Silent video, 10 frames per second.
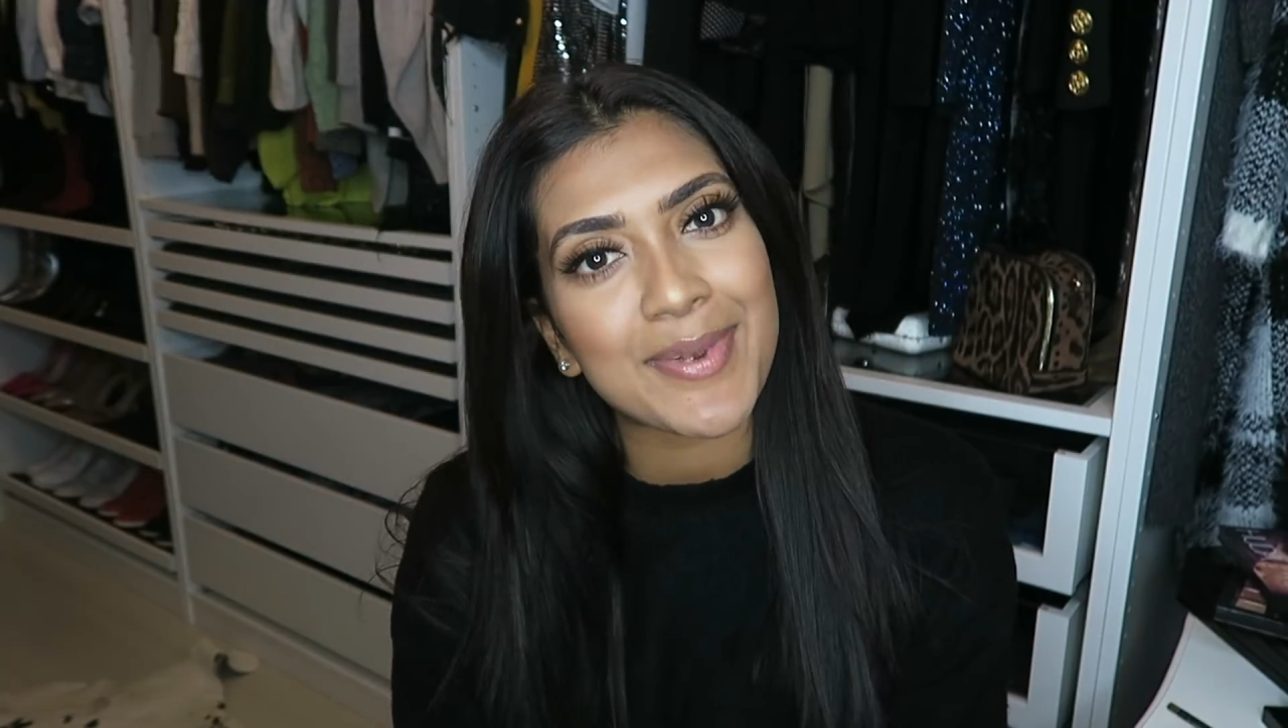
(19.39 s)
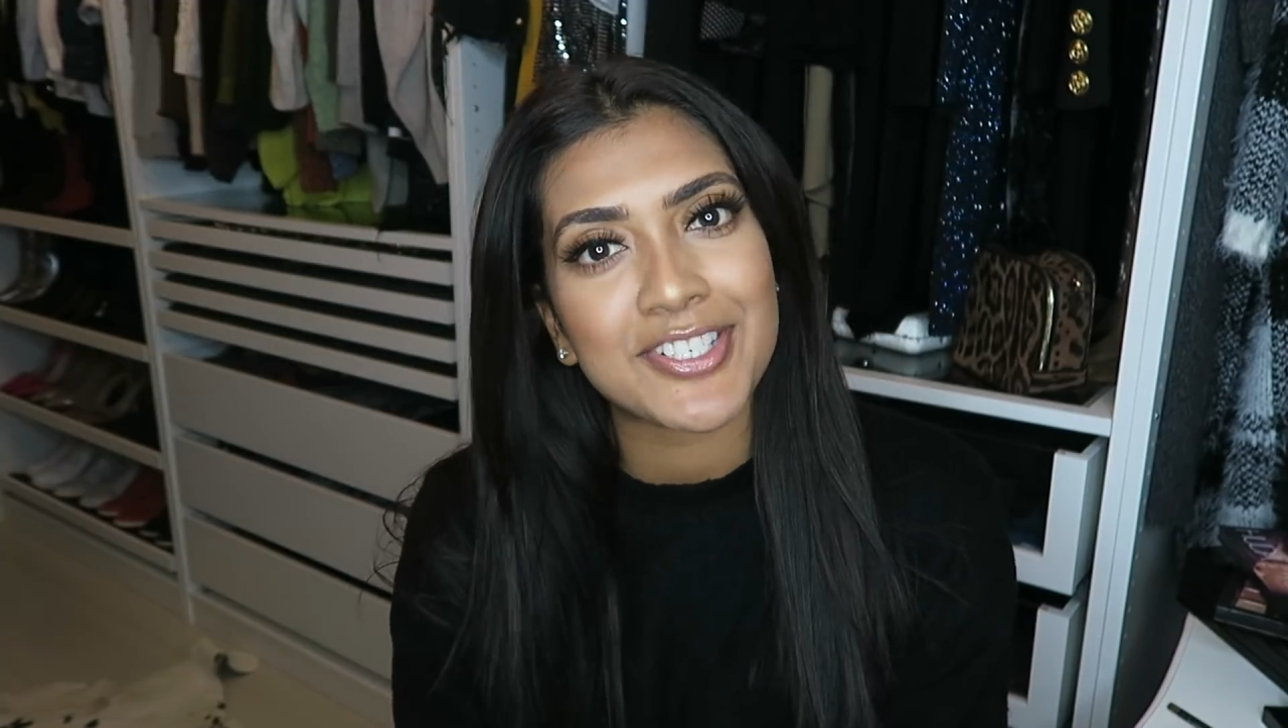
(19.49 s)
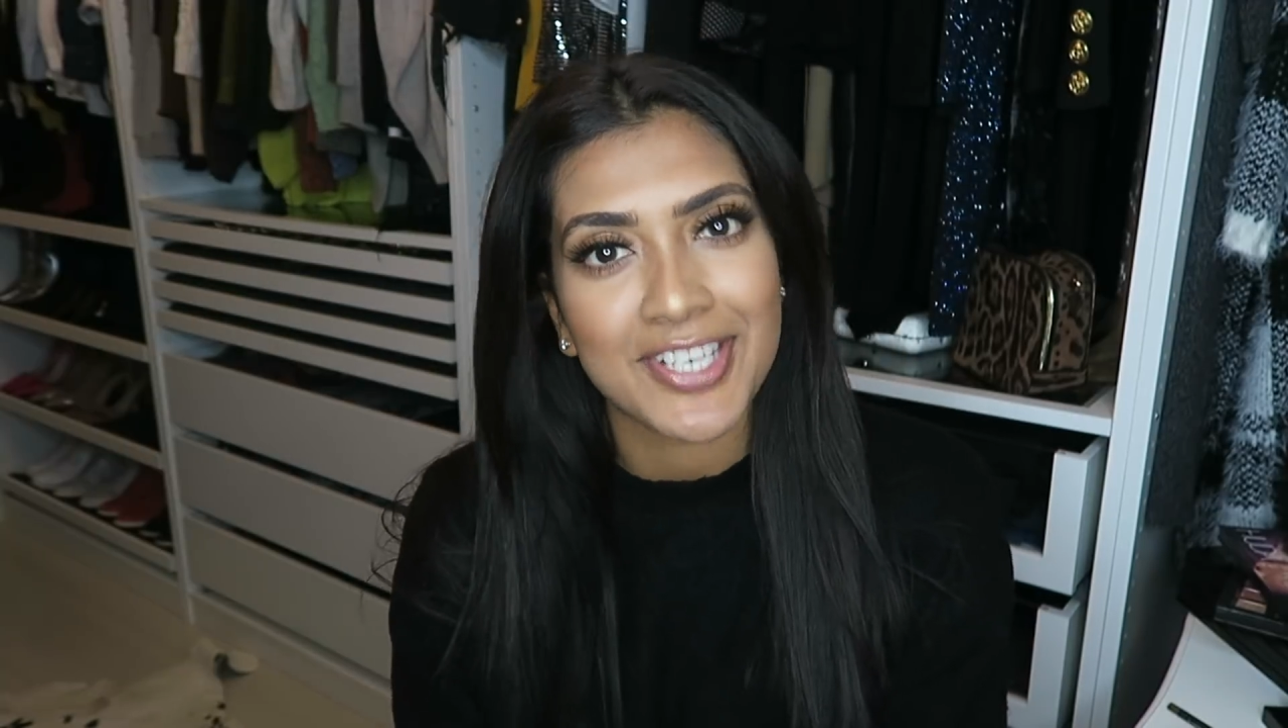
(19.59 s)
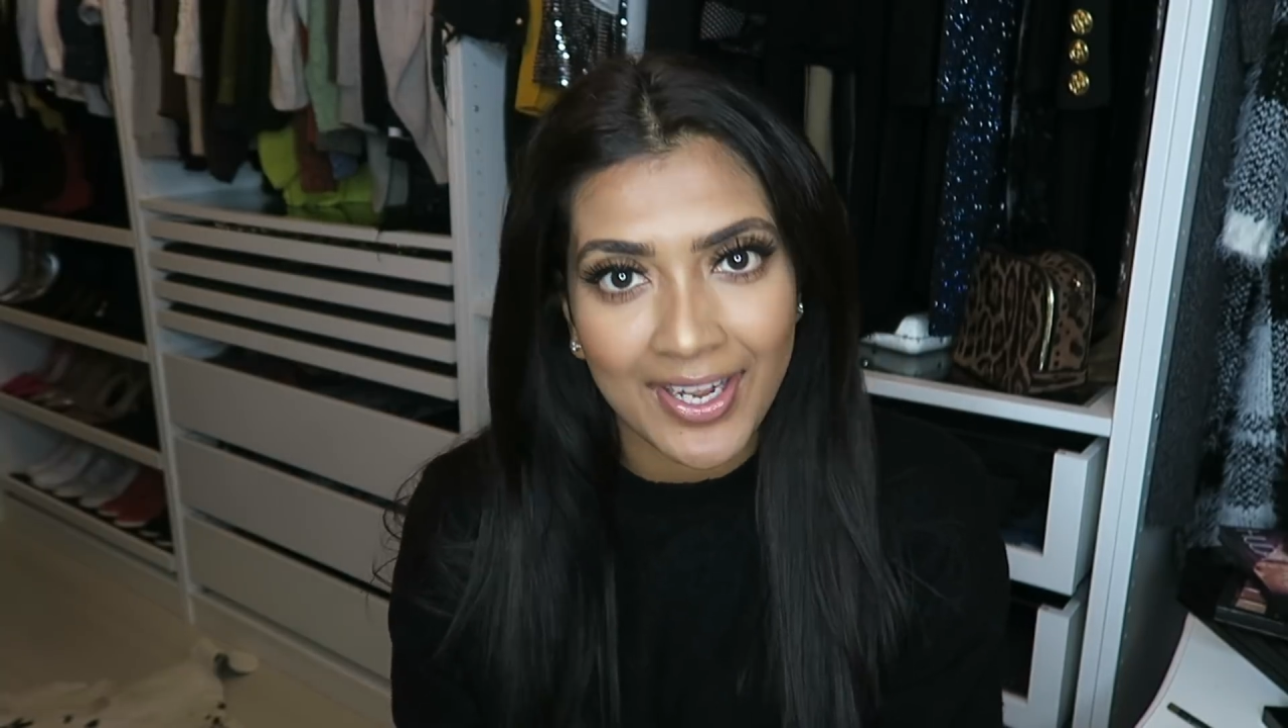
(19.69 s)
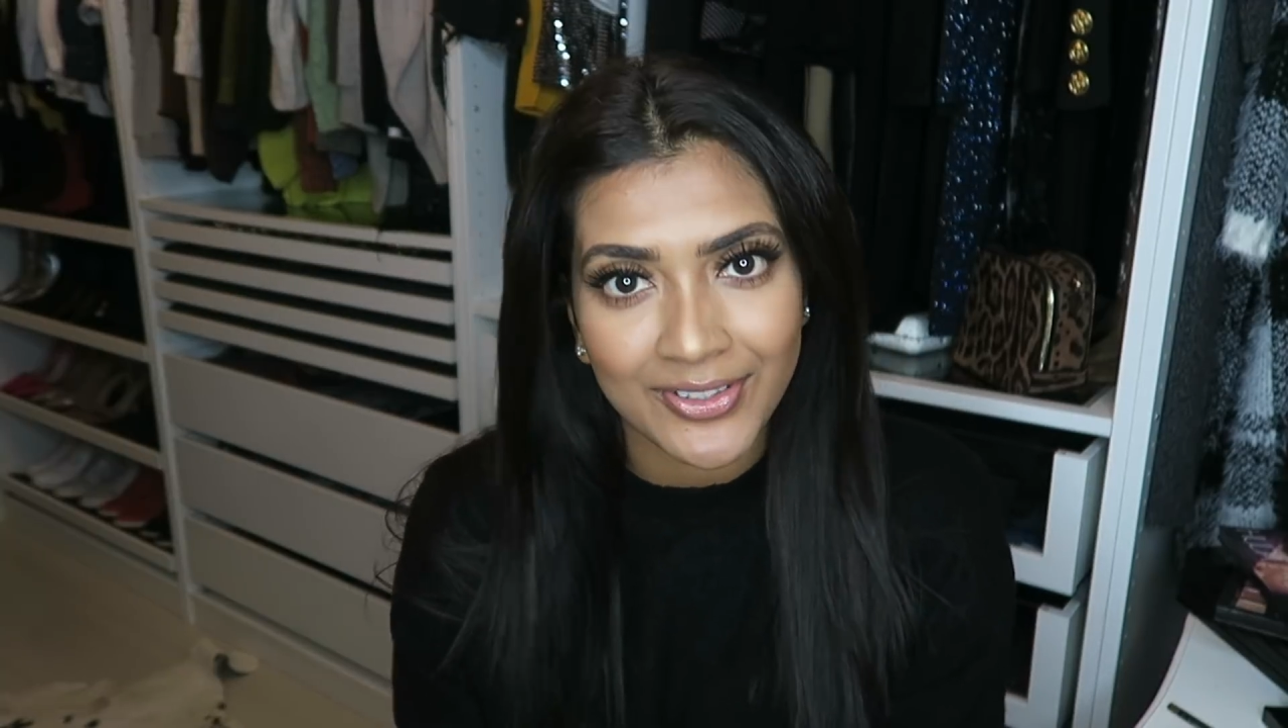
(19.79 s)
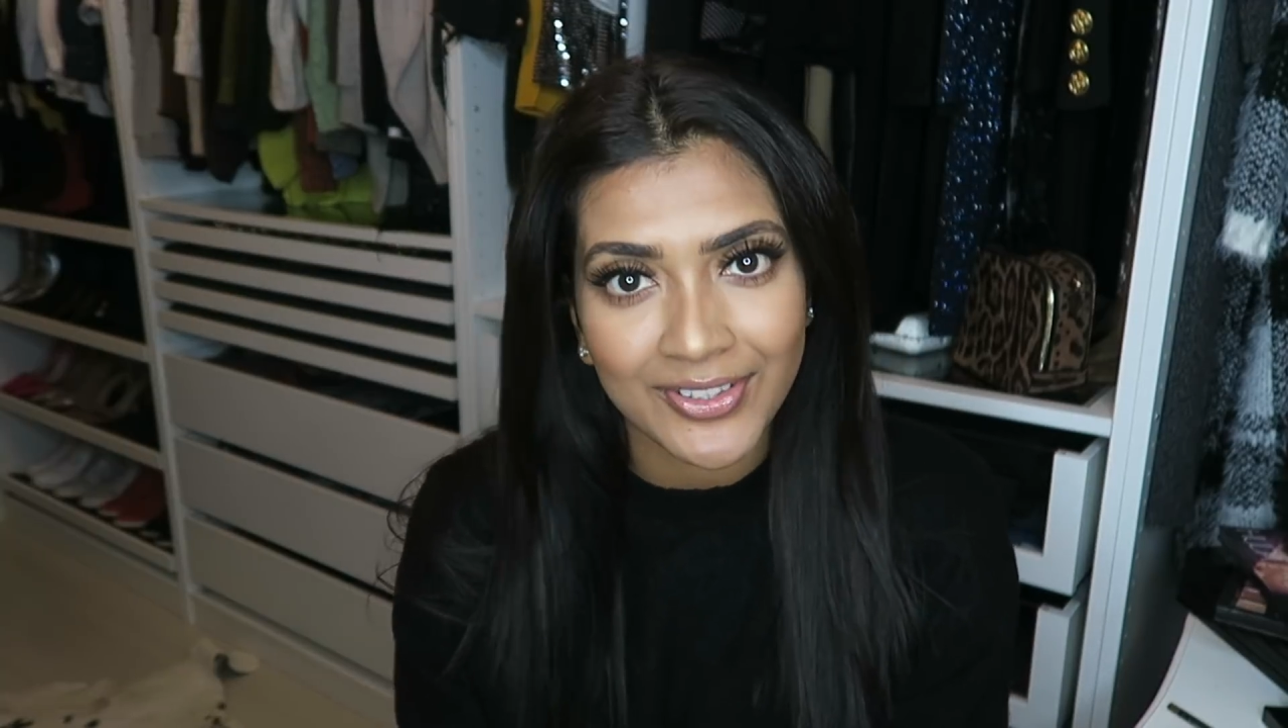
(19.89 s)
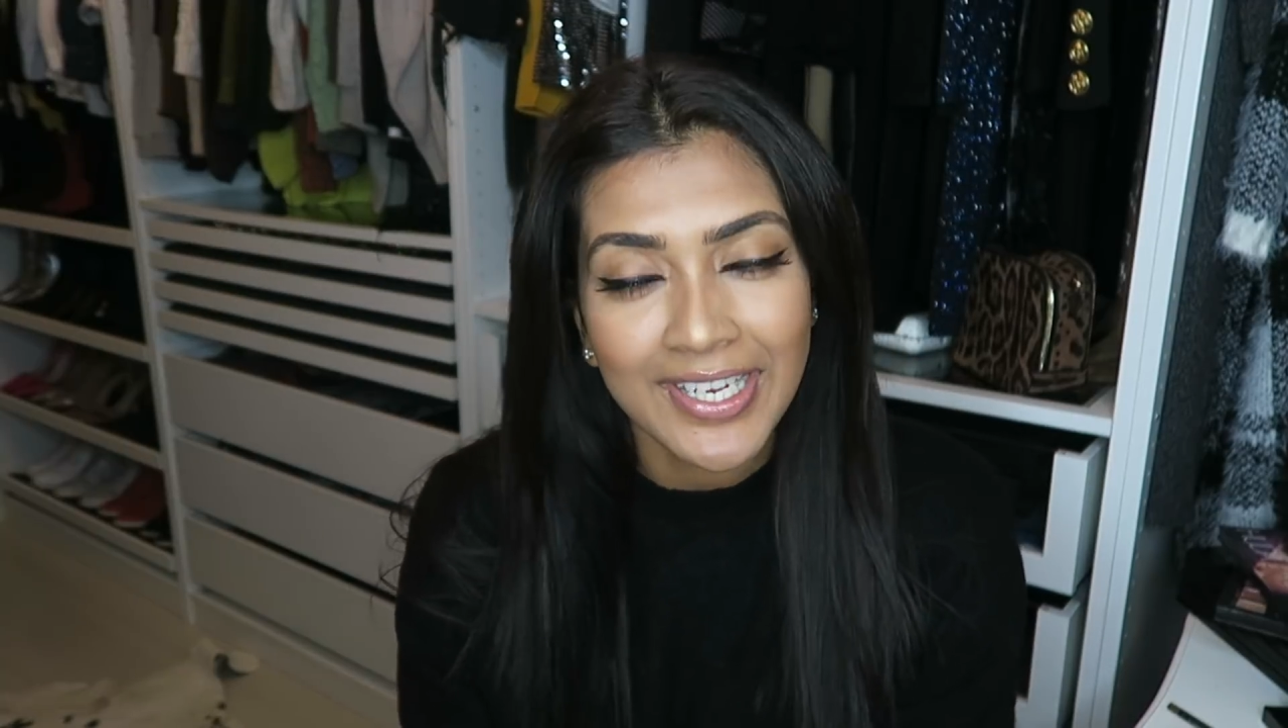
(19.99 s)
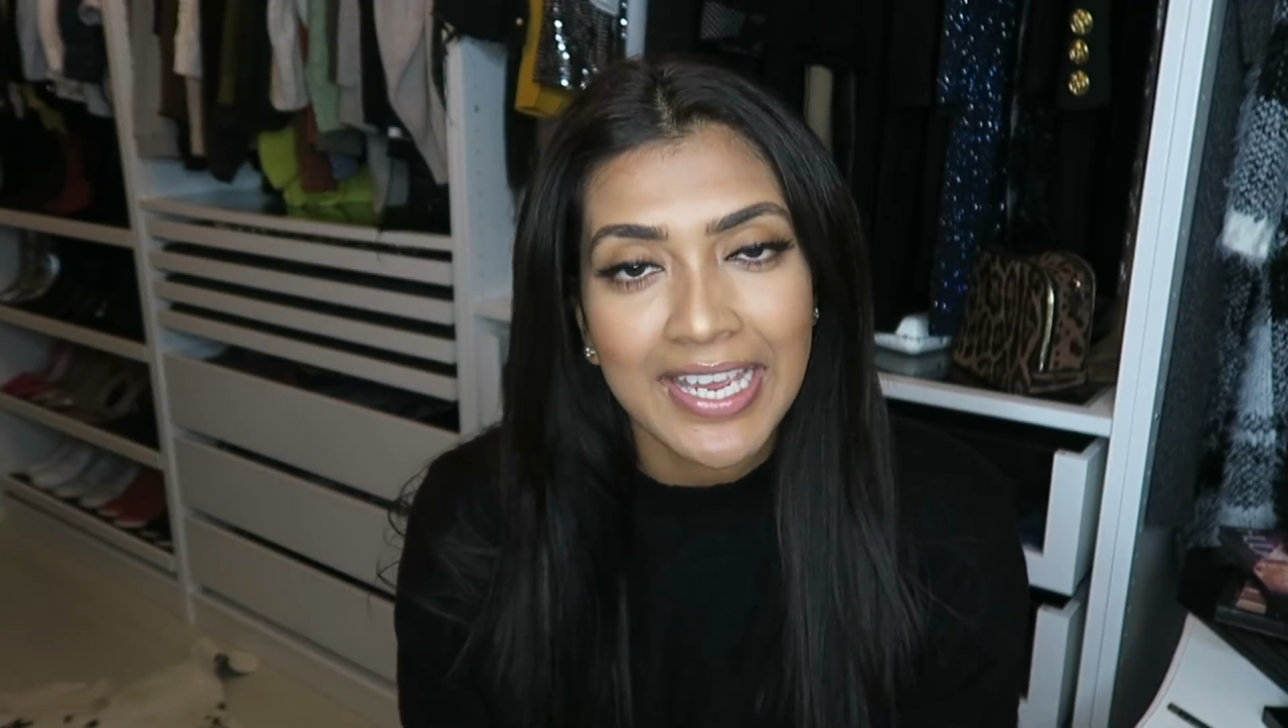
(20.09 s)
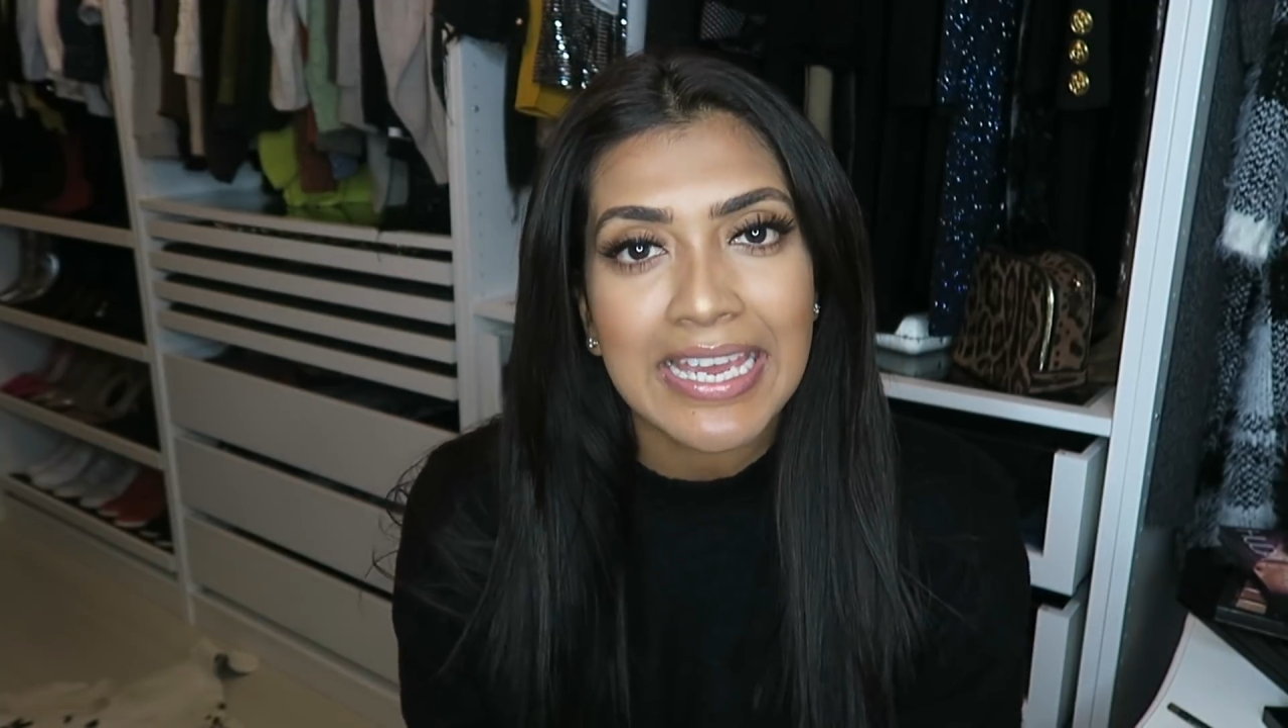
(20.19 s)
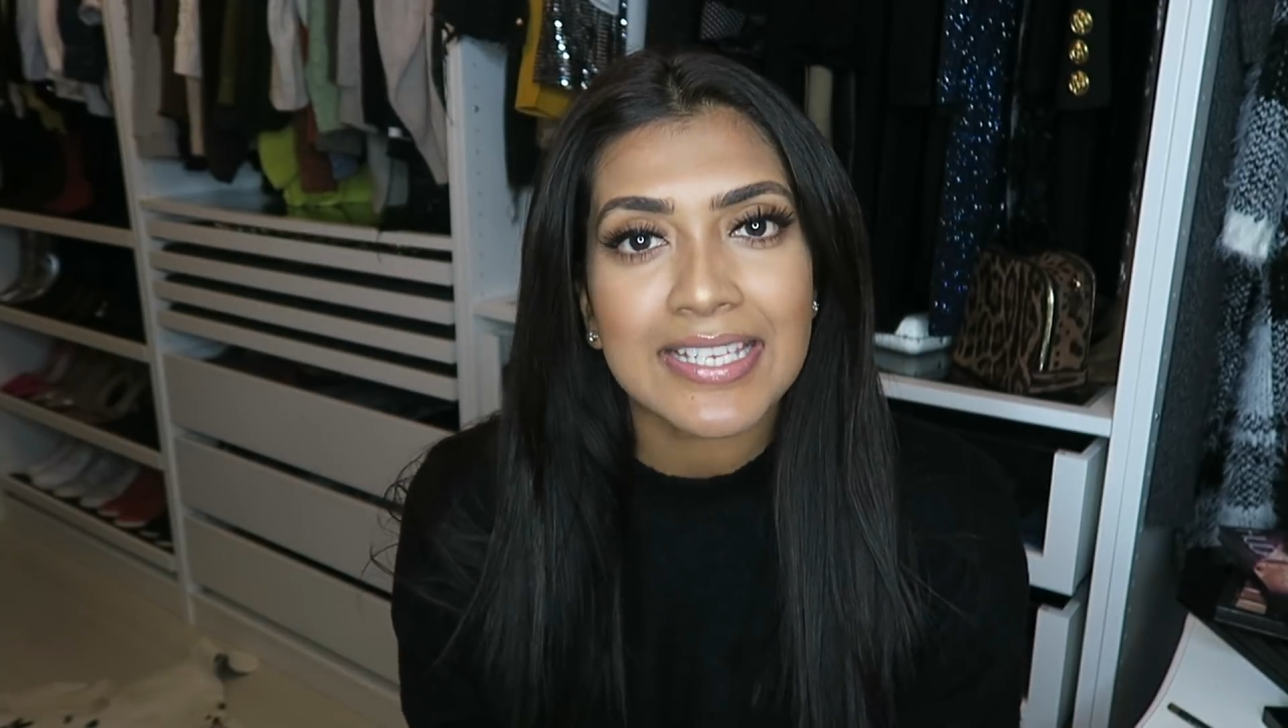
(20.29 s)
my channel.